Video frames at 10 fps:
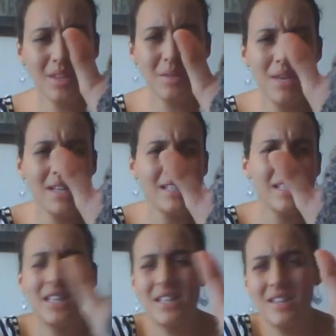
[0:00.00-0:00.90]
Because
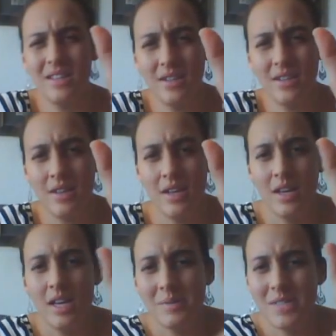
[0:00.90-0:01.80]

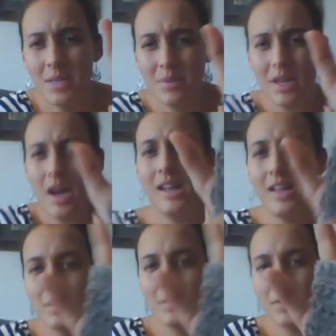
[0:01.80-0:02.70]
especially with the
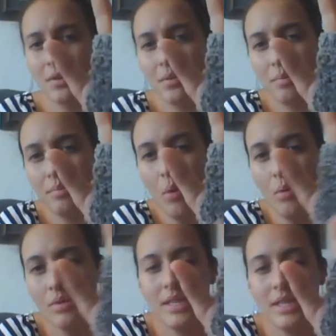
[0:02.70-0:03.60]
eyelets, with the little
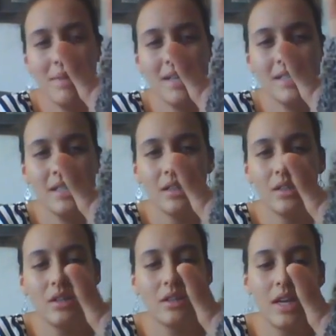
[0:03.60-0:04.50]
holes, it makes it
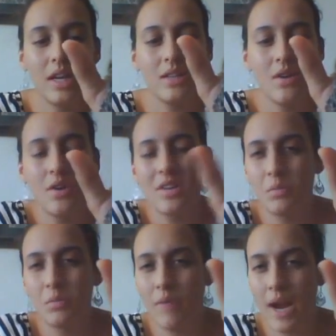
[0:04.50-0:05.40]
look like the yarn is
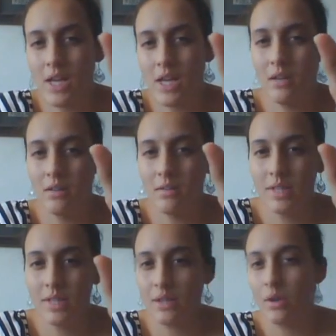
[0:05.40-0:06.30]
more ratty
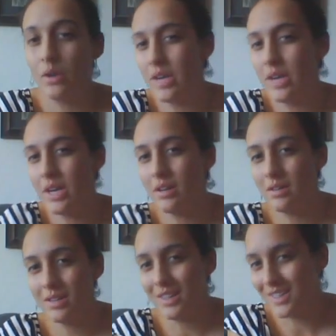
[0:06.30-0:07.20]
than it already
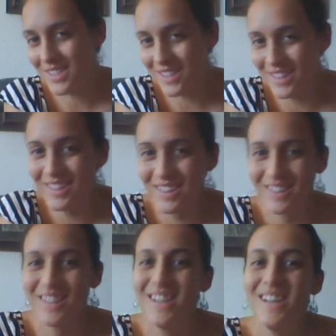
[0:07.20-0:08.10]
is.
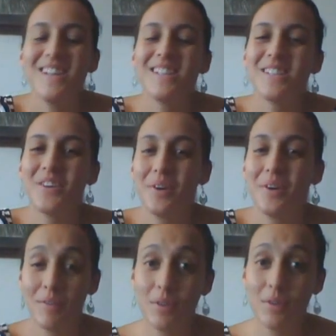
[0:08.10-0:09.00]
So
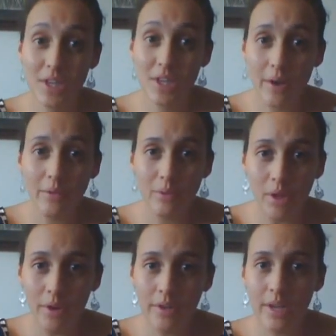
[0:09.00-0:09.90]
if you go check out the
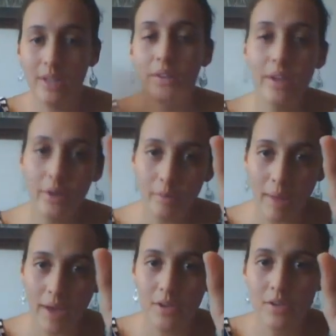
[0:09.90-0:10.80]
blog and look at her pattern,